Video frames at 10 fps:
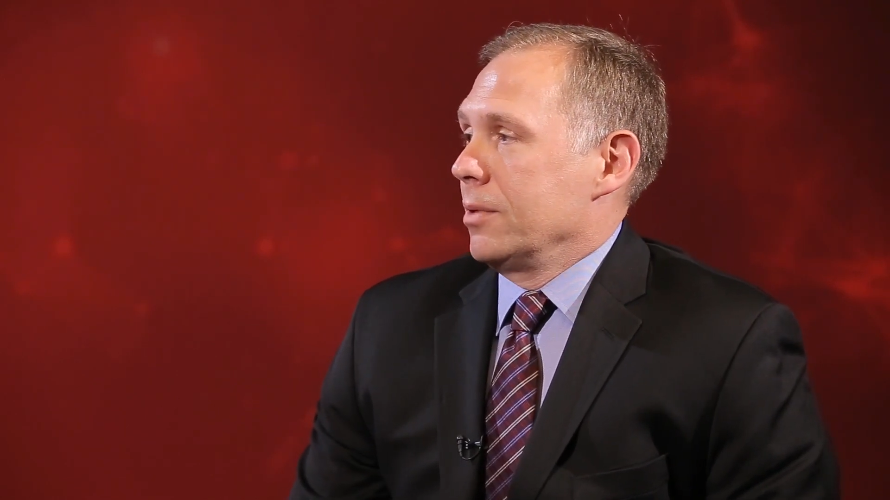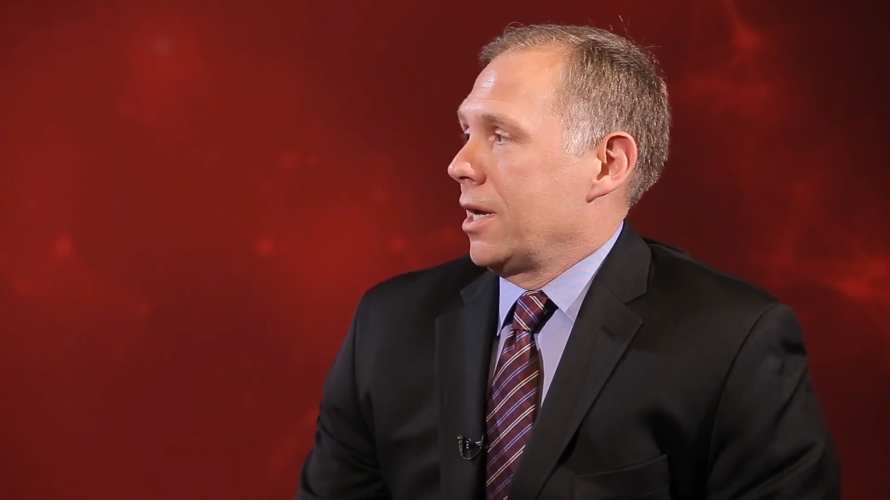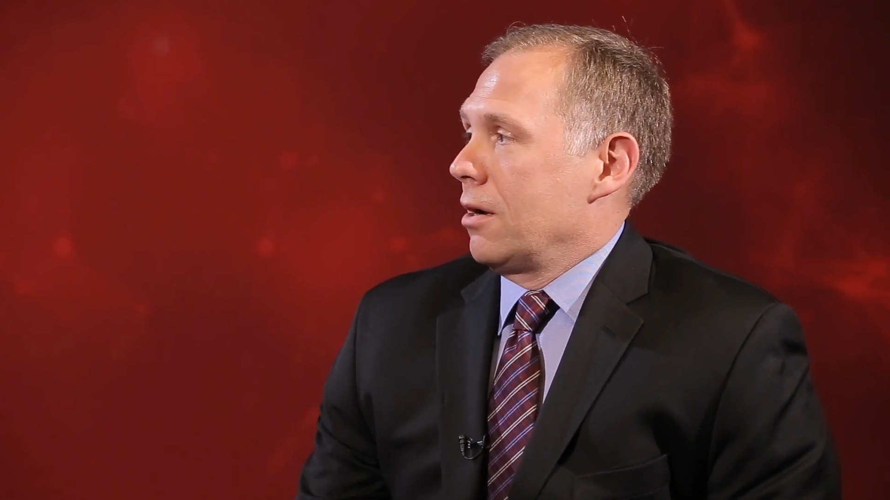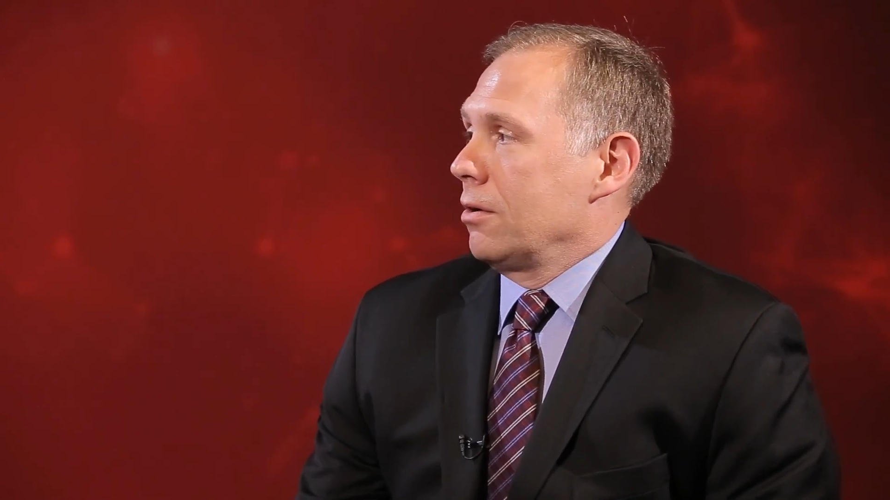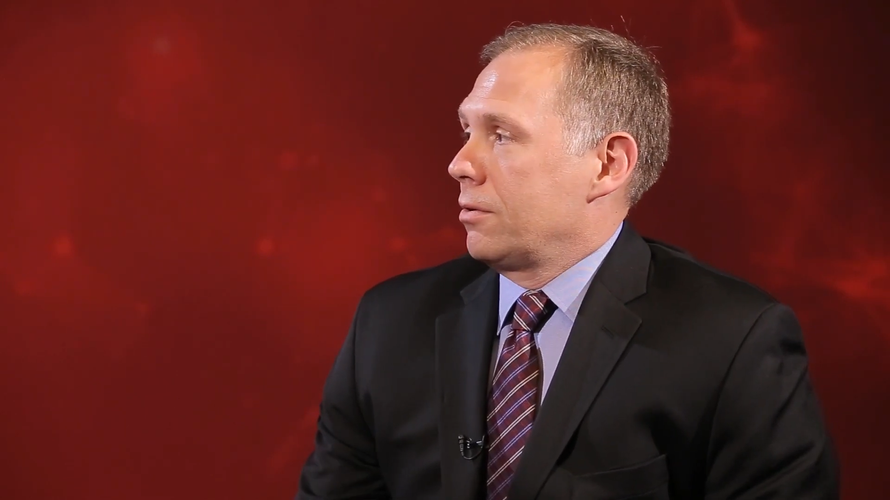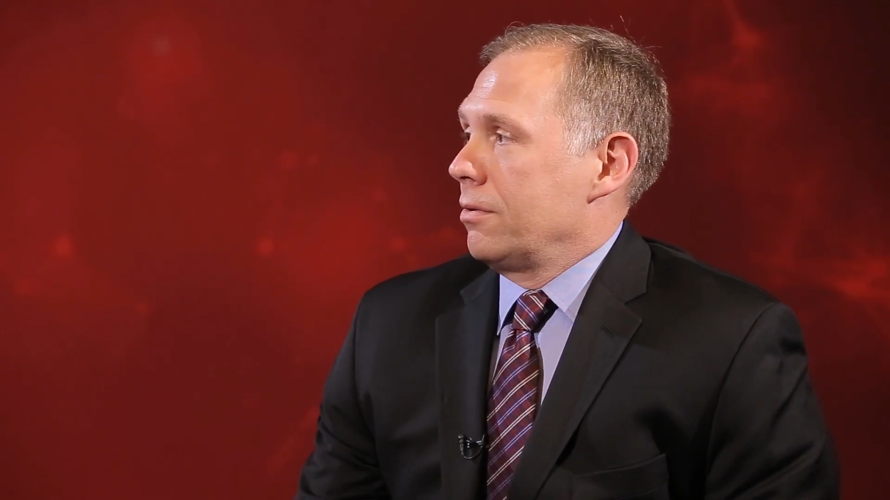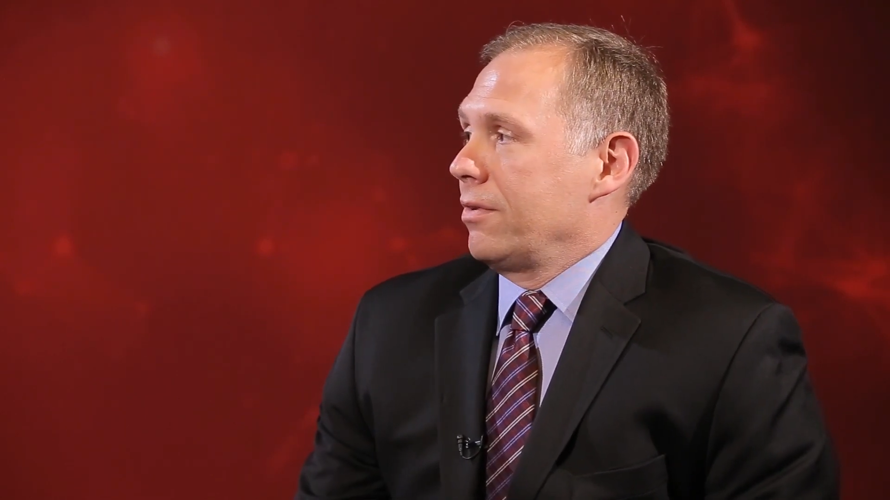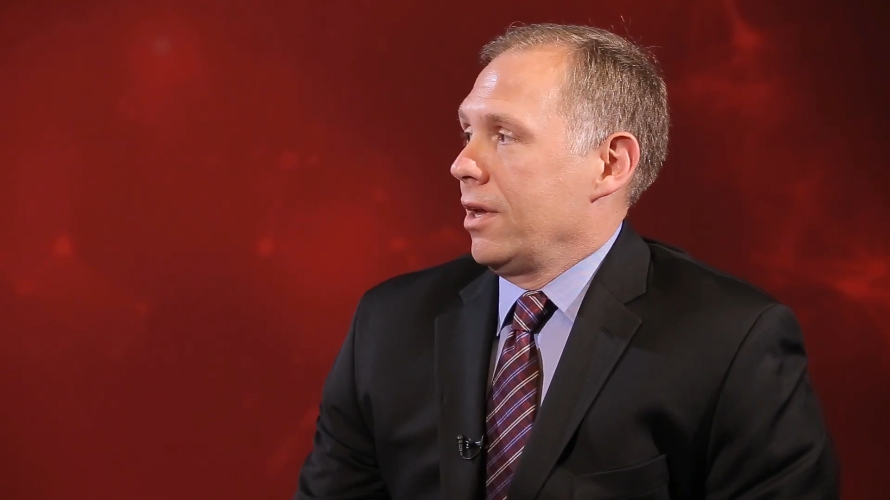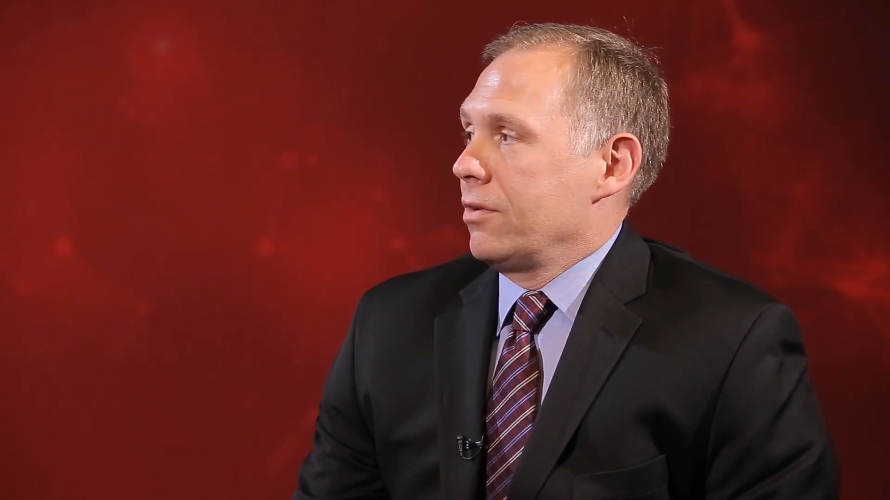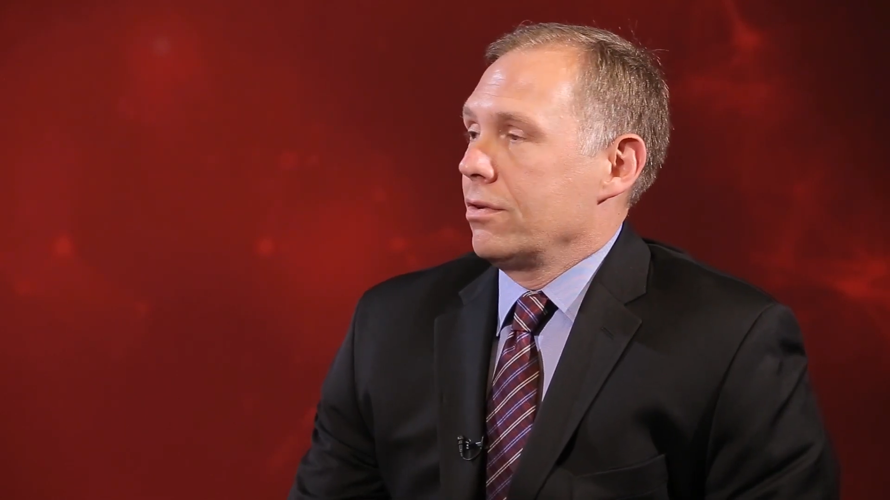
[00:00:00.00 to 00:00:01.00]

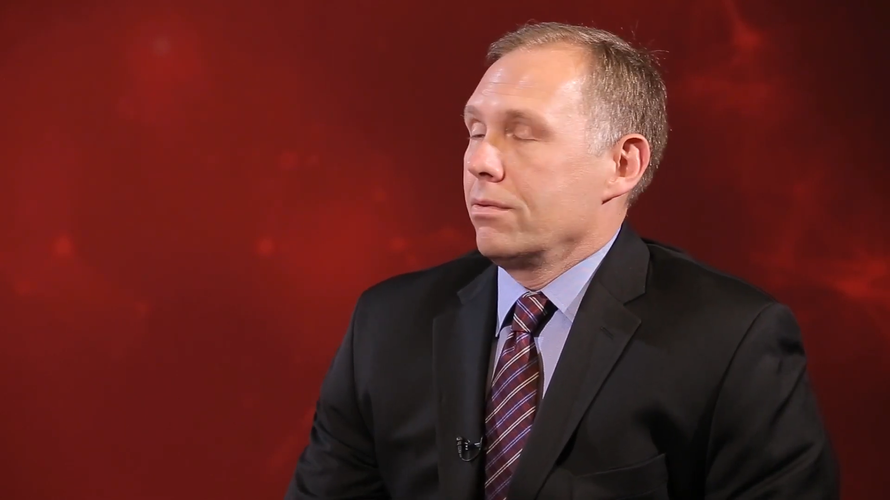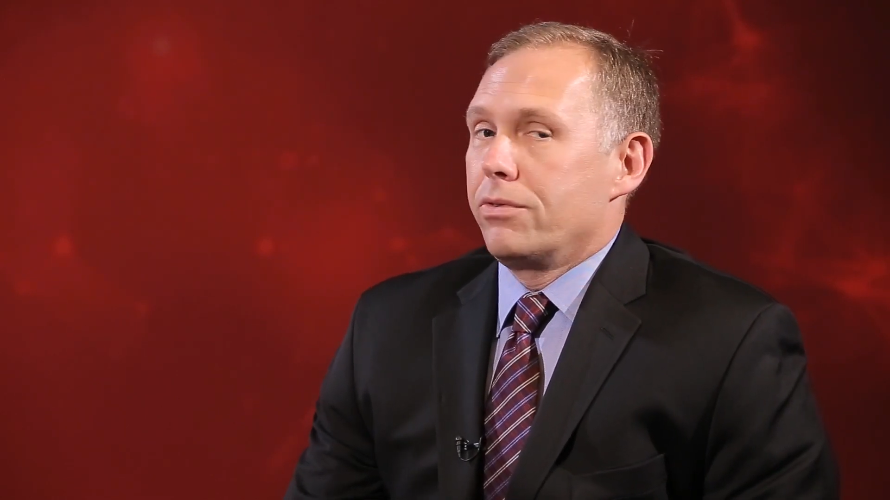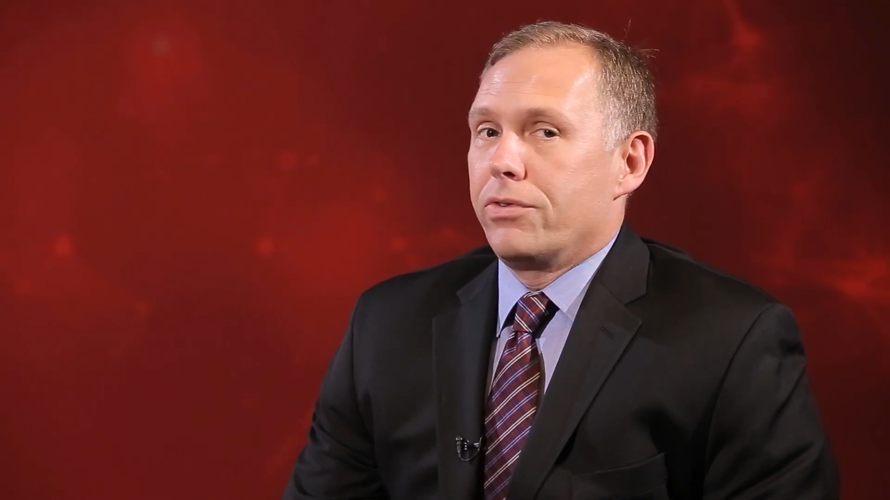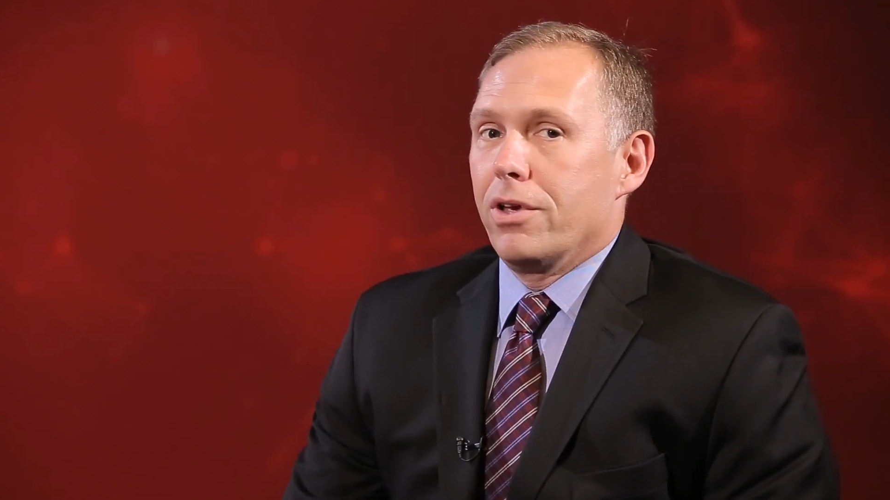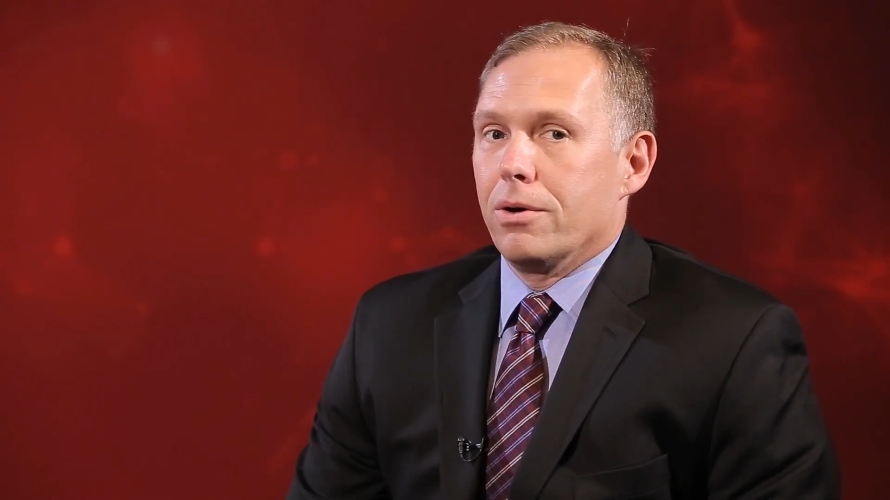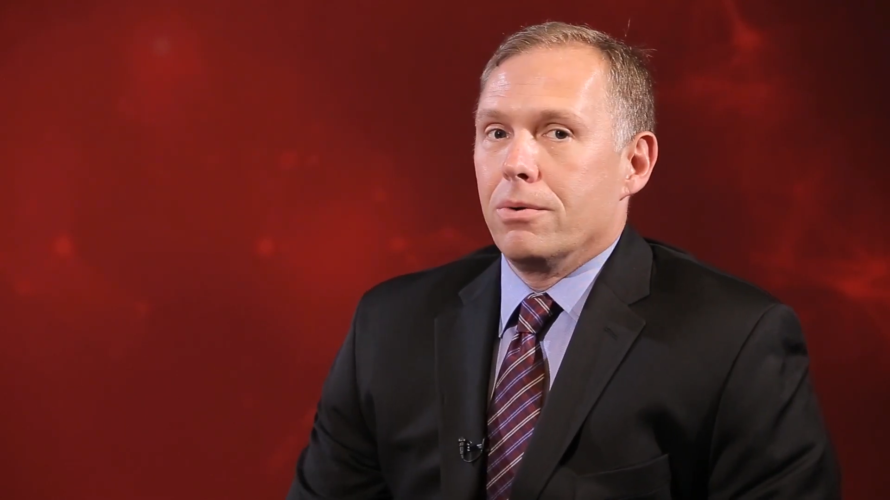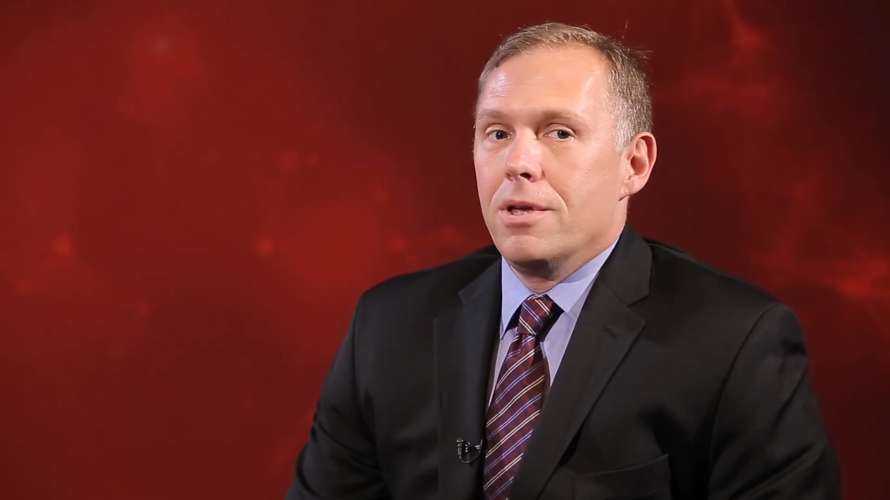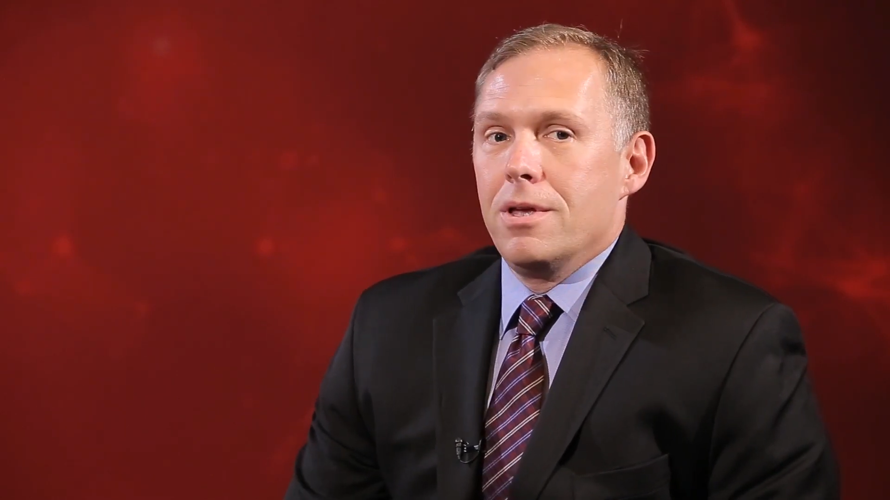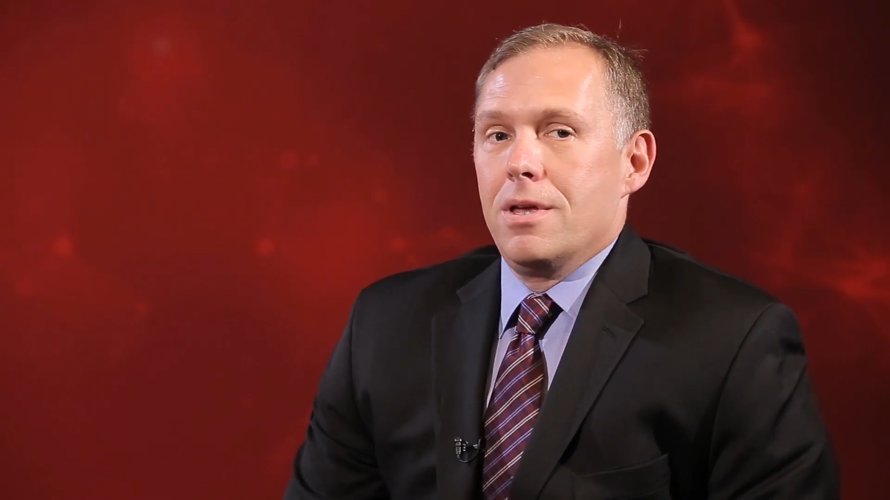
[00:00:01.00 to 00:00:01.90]
characterization. So